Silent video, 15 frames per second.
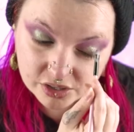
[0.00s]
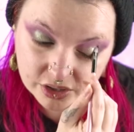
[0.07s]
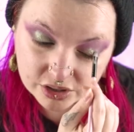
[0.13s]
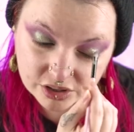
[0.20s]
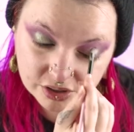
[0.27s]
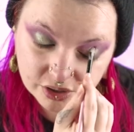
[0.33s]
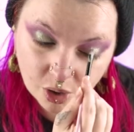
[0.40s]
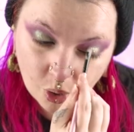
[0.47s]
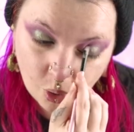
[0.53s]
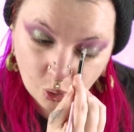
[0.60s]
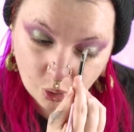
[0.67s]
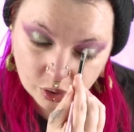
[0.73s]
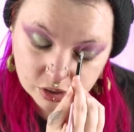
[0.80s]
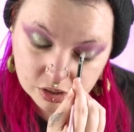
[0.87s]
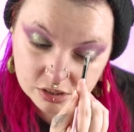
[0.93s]
the
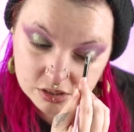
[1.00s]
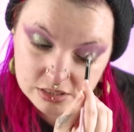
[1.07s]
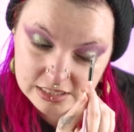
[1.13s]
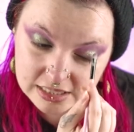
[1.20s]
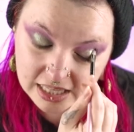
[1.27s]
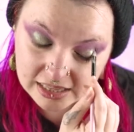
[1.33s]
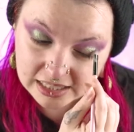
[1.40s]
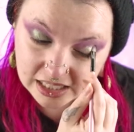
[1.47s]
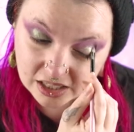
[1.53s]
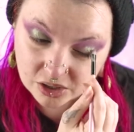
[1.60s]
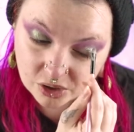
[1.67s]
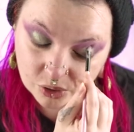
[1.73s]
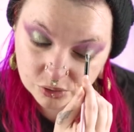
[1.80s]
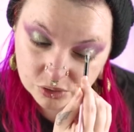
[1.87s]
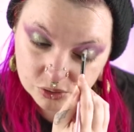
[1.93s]
horrors that they
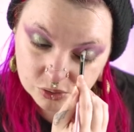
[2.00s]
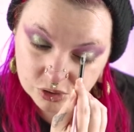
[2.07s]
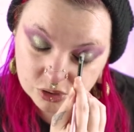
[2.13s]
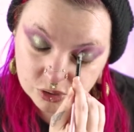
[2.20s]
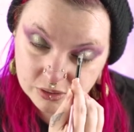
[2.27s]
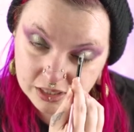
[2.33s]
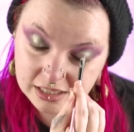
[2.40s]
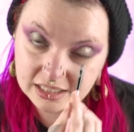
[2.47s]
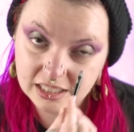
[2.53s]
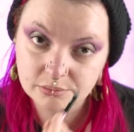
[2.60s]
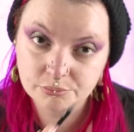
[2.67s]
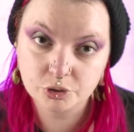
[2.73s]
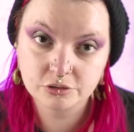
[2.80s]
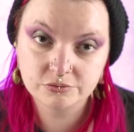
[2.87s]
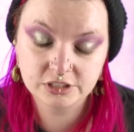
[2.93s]
go through in that
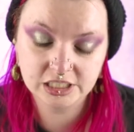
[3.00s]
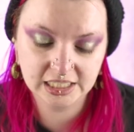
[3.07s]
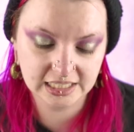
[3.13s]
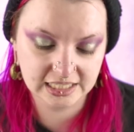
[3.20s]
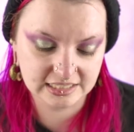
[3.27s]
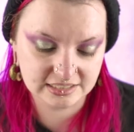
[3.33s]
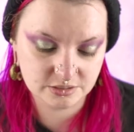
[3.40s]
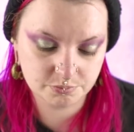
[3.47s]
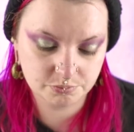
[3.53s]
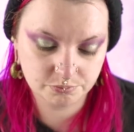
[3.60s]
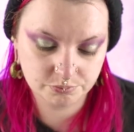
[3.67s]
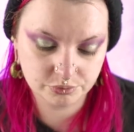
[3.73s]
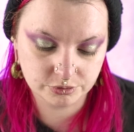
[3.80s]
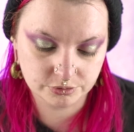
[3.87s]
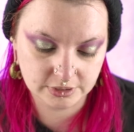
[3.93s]
movie is
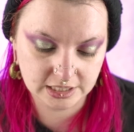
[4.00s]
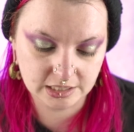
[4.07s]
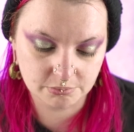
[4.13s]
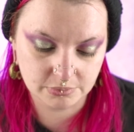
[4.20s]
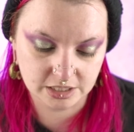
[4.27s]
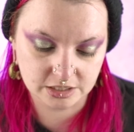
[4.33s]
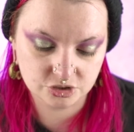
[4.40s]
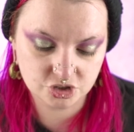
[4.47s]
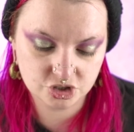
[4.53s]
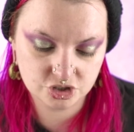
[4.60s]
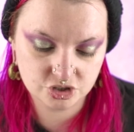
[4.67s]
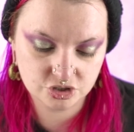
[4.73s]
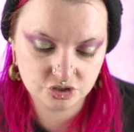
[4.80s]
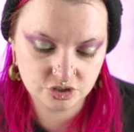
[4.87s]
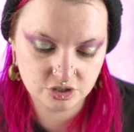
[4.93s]
pretty much